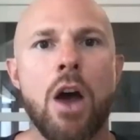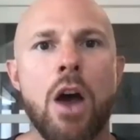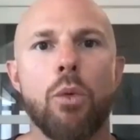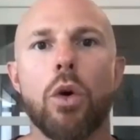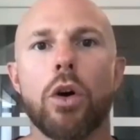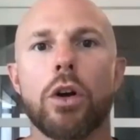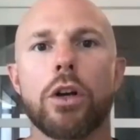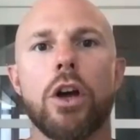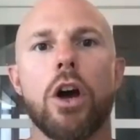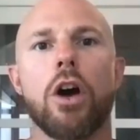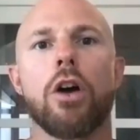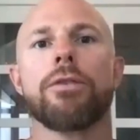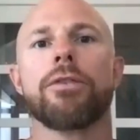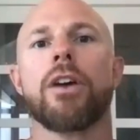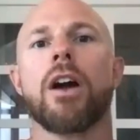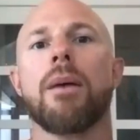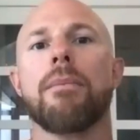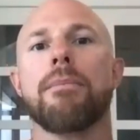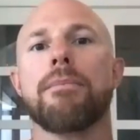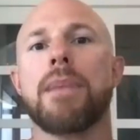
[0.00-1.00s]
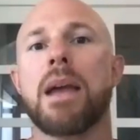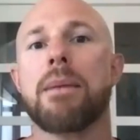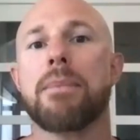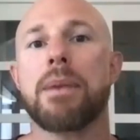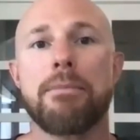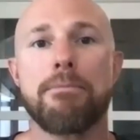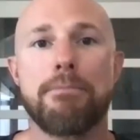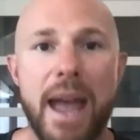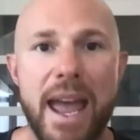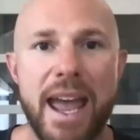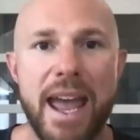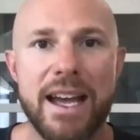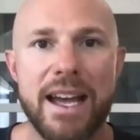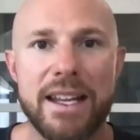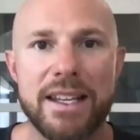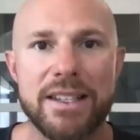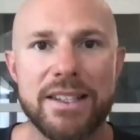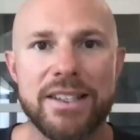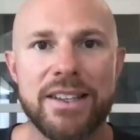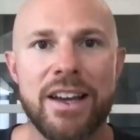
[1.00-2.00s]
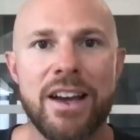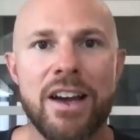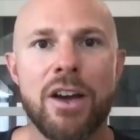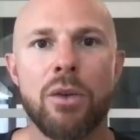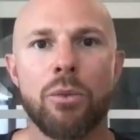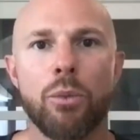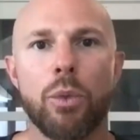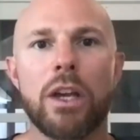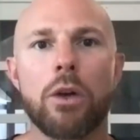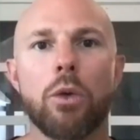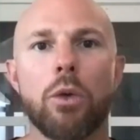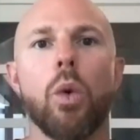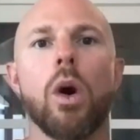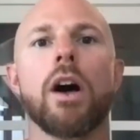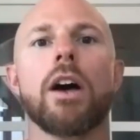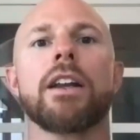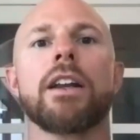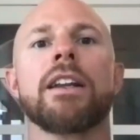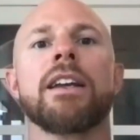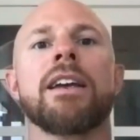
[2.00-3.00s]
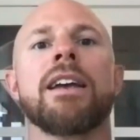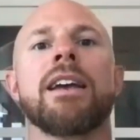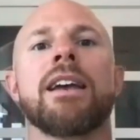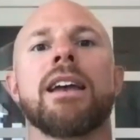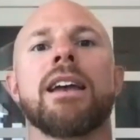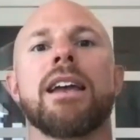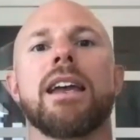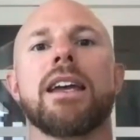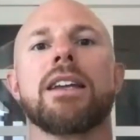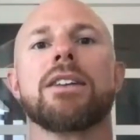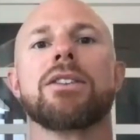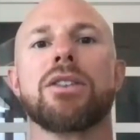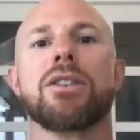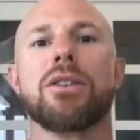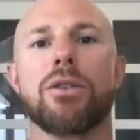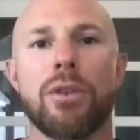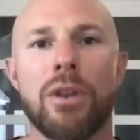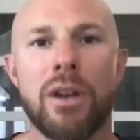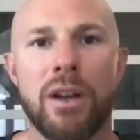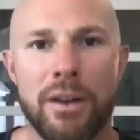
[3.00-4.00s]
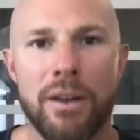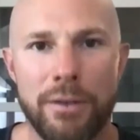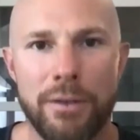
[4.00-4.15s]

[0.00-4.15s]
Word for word: We'll go from maybe bands week one into